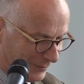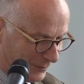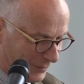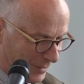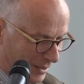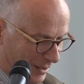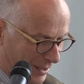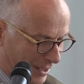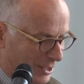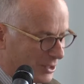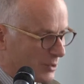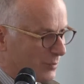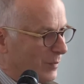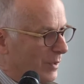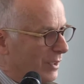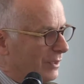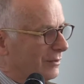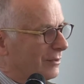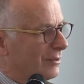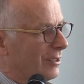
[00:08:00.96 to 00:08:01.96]

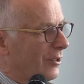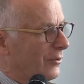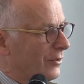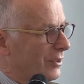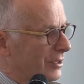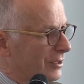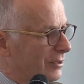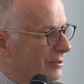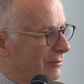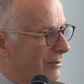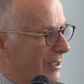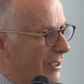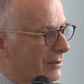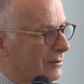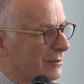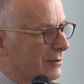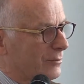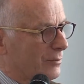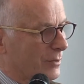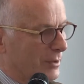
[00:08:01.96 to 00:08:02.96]
aspect, and how that
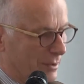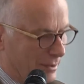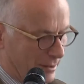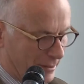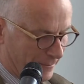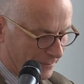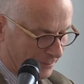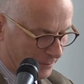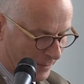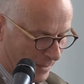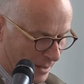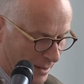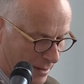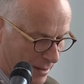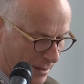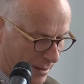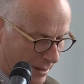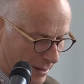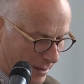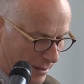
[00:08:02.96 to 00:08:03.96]
interacted with
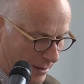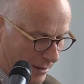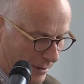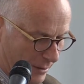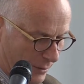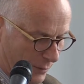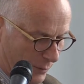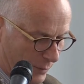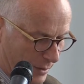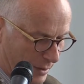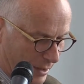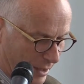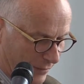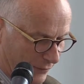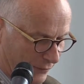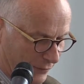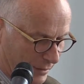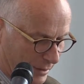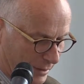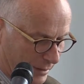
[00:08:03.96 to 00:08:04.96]
the
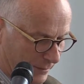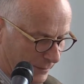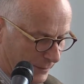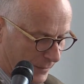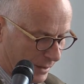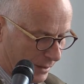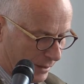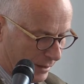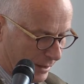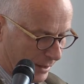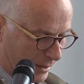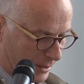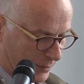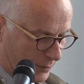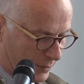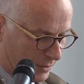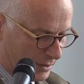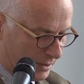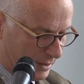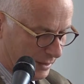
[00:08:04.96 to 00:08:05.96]
African
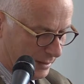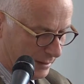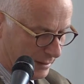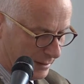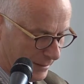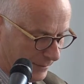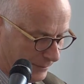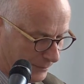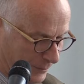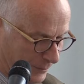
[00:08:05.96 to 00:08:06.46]
expertise.